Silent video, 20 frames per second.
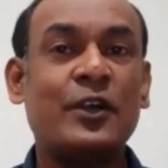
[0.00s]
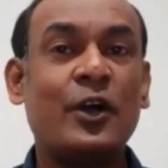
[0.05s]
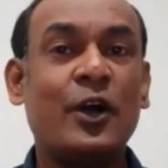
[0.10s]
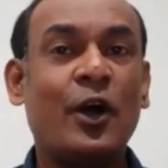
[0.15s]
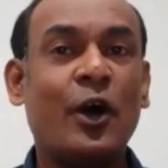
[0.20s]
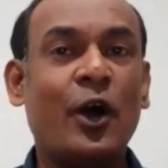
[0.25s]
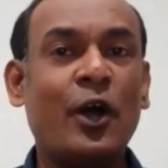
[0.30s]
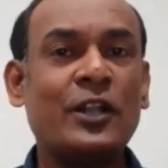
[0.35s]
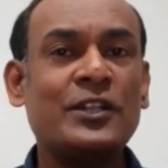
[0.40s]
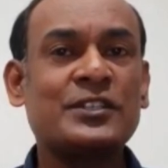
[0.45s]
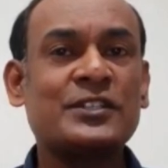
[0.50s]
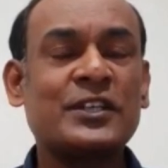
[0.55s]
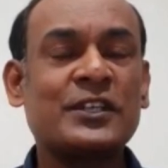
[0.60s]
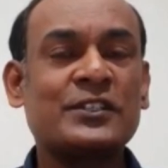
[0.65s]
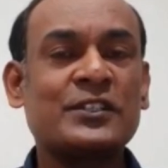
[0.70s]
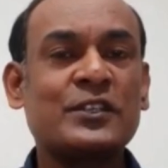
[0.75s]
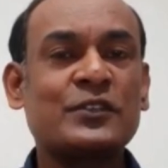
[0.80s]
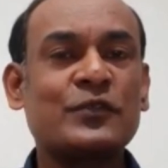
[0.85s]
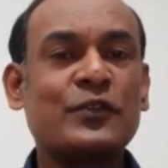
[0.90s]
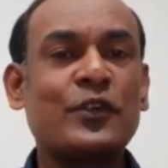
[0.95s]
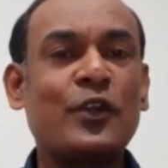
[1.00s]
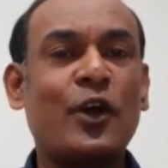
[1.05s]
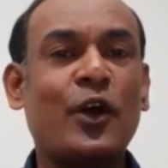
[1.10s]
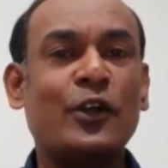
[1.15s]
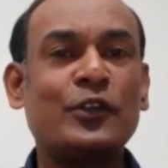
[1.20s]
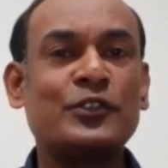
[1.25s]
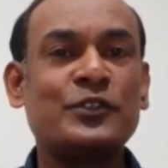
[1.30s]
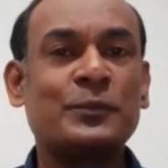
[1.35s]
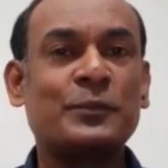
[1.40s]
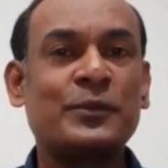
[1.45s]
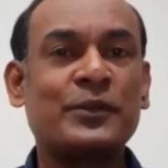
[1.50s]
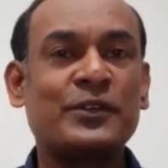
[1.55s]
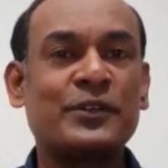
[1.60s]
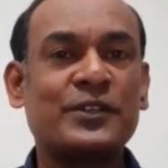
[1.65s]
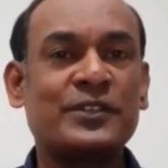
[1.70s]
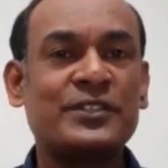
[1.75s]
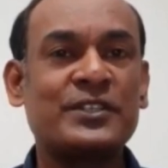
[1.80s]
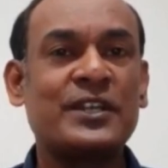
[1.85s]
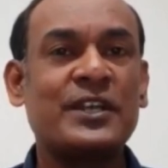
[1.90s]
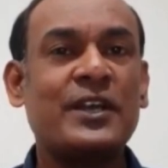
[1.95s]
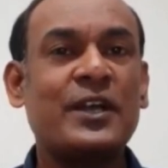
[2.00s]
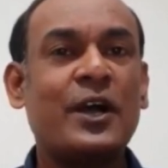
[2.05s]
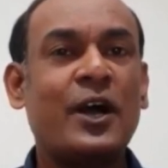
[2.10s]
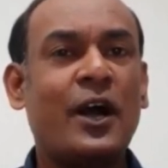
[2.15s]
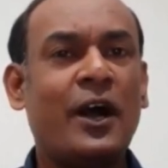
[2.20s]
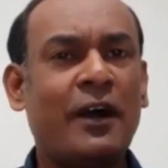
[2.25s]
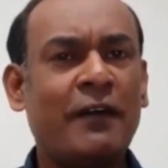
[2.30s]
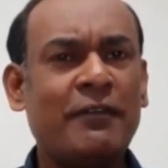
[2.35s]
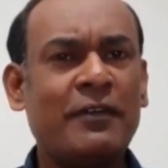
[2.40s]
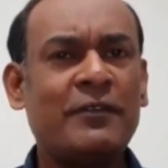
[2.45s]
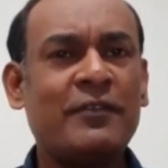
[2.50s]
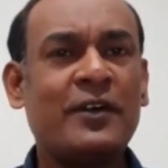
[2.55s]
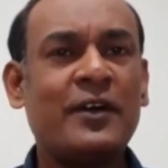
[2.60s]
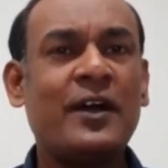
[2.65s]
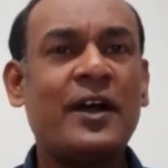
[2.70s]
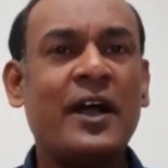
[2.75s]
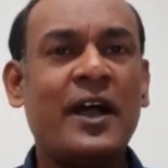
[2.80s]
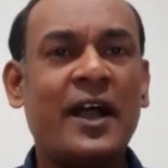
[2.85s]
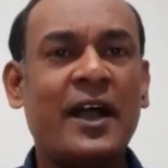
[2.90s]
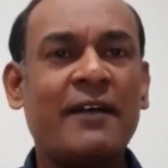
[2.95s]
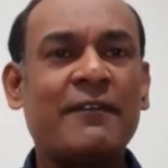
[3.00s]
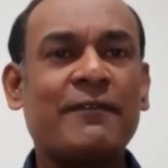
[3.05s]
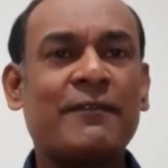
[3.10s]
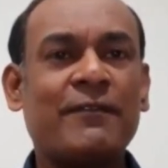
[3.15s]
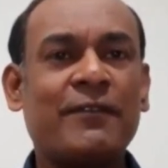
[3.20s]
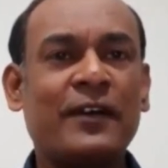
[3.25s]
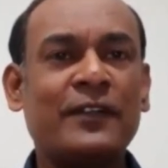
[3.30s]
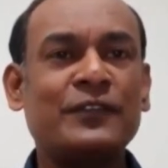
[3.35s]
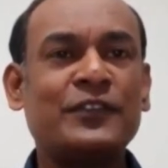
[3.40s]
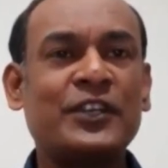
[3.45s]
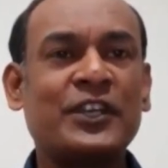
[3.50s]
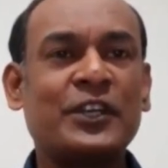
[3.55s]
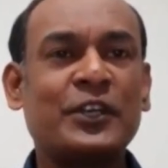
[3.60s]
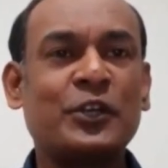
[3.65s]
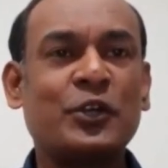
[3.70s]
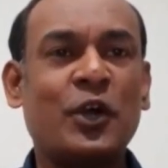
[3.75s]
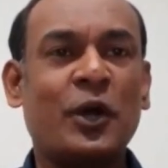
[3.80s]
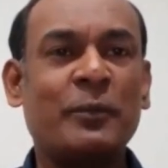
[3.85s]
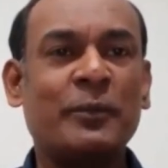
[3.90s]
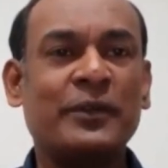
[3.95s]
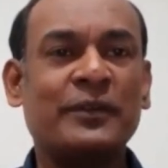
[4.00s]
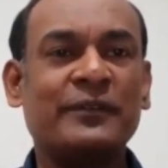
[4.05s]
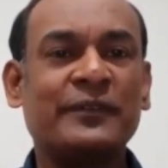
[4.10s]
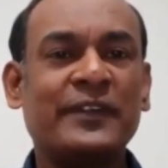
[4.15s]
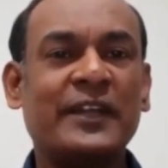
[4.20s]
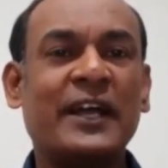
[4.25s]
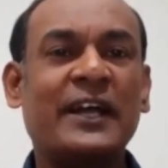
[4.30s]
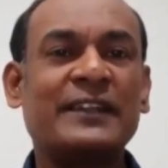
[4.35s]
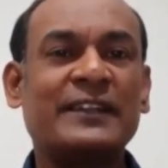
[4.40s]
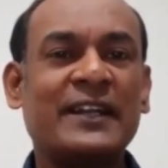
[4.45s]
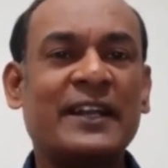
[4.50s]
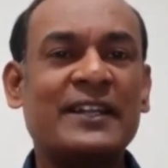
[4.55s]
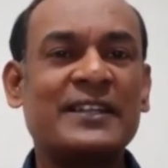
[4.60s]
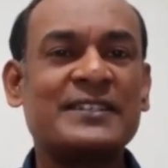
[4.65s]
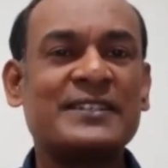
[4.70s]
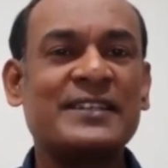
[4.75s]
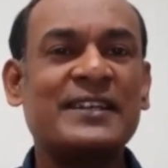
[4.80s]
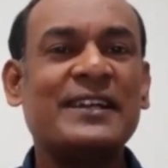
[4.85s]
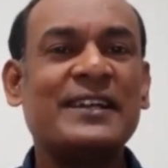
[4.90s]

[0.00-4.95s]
All successful entrepreneurs, however, have one thing in common, and that is